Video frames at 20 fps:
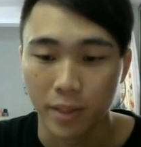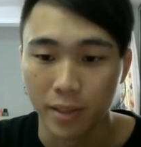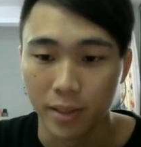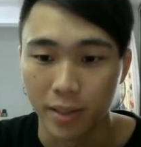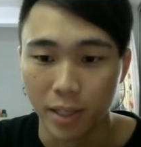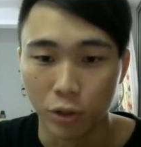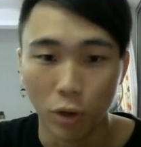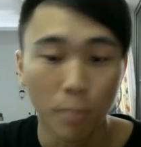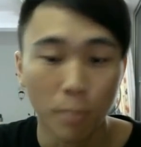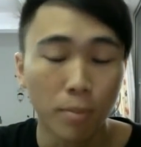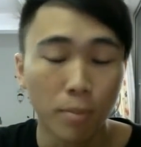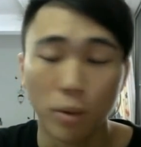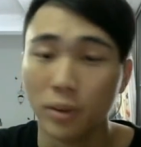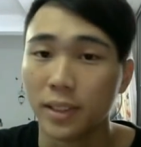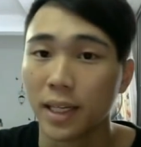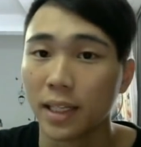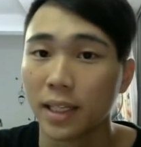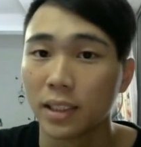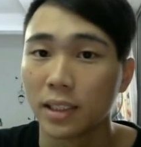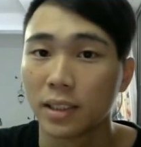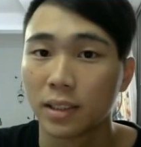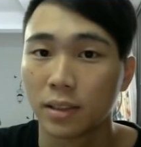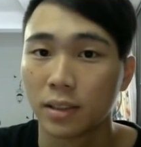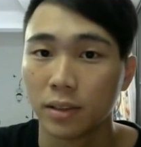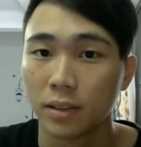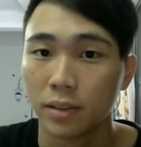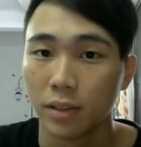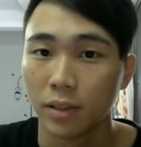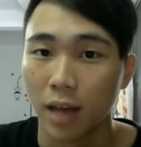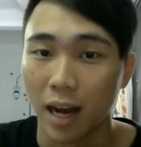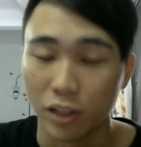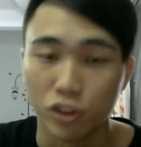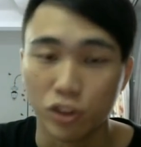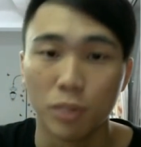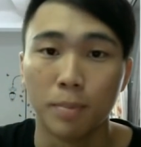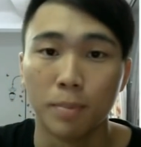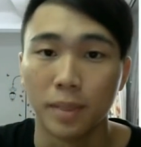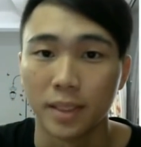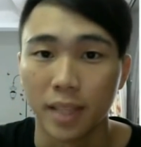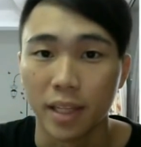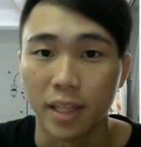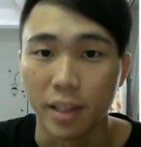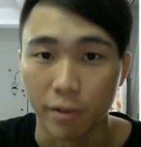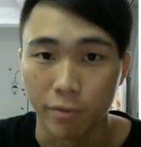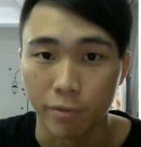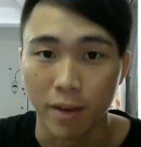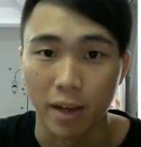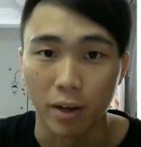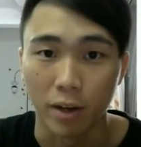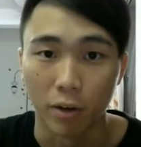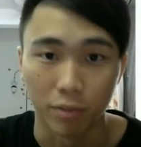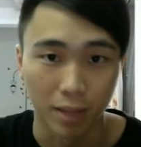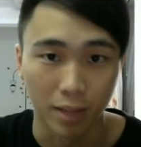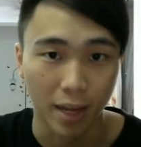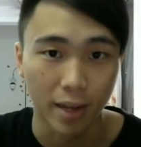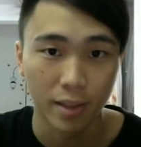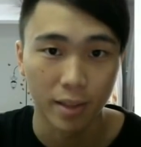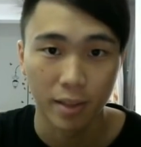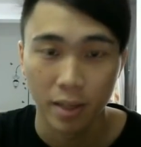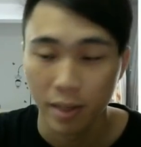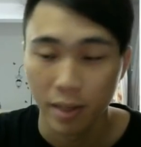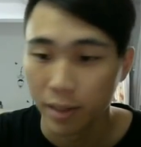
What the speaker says: they don't possess 100% effect of light.